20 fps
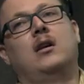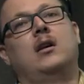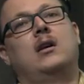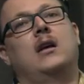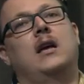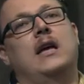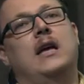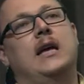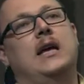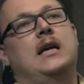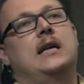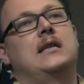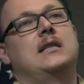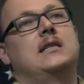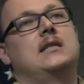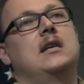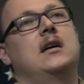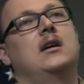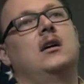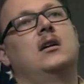
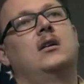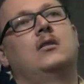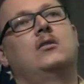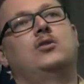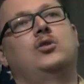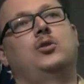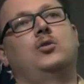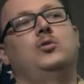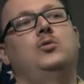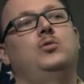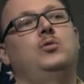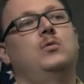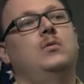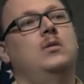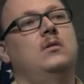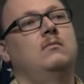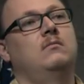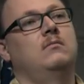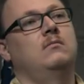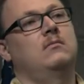is two
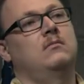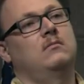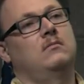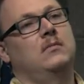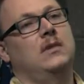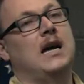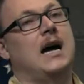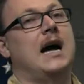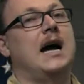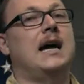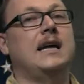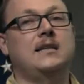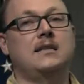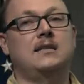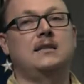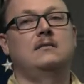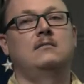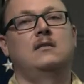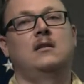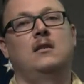guys
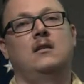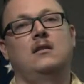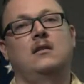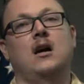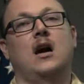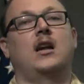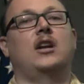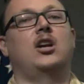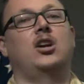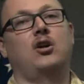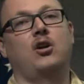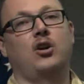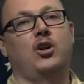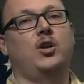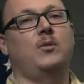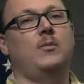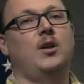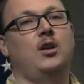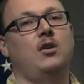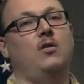got in an
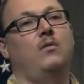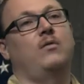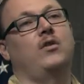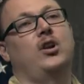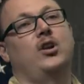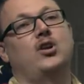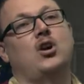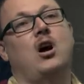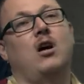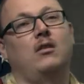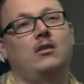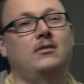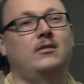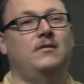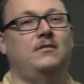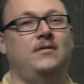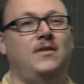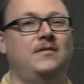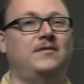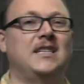argument over a dollar and
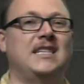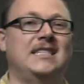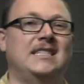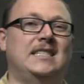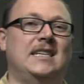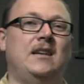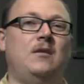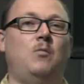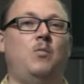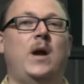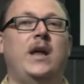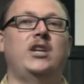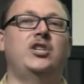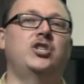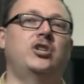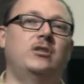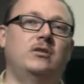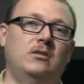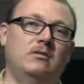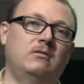50 cent
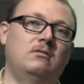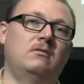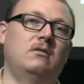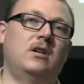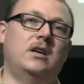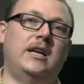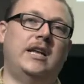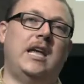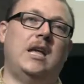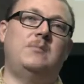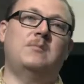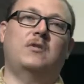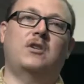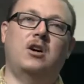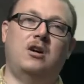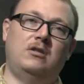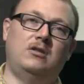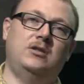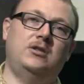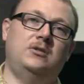wager on a game of
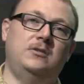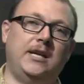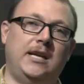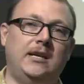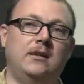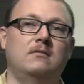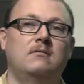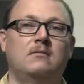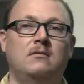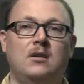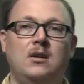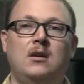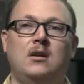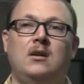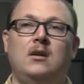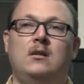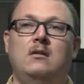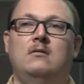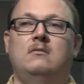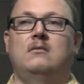Call of Duty.
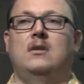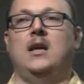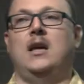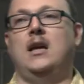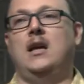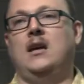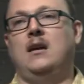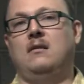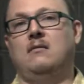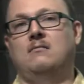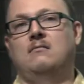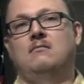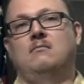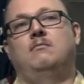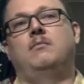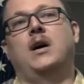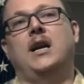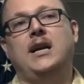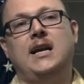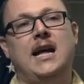They
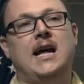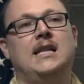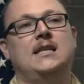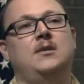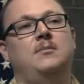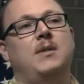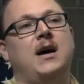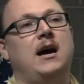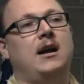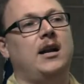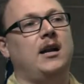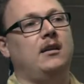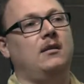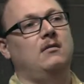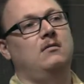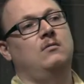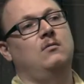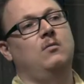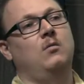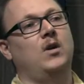butted heads about it.
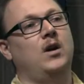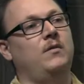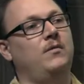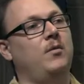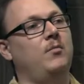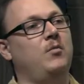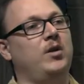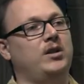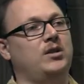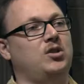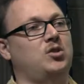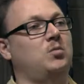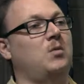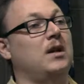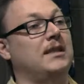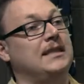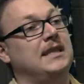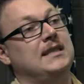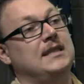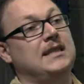One of them went to
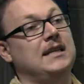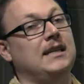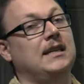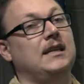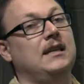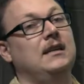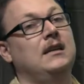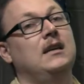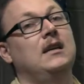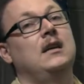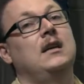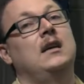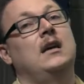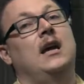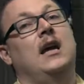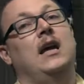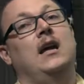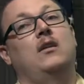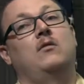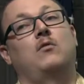Swatistic
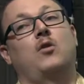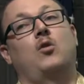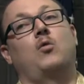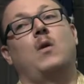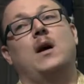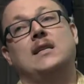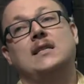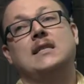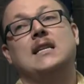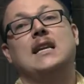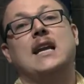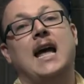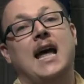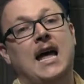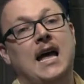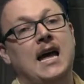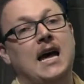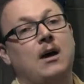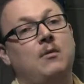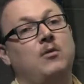and requested,
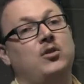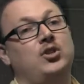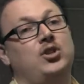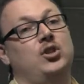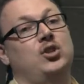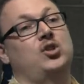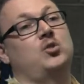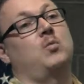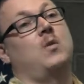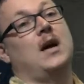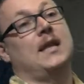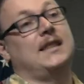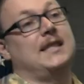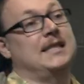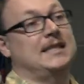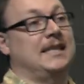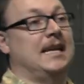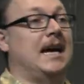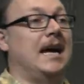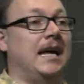hey, I want you to SWAT this
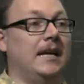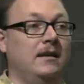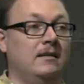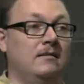guy.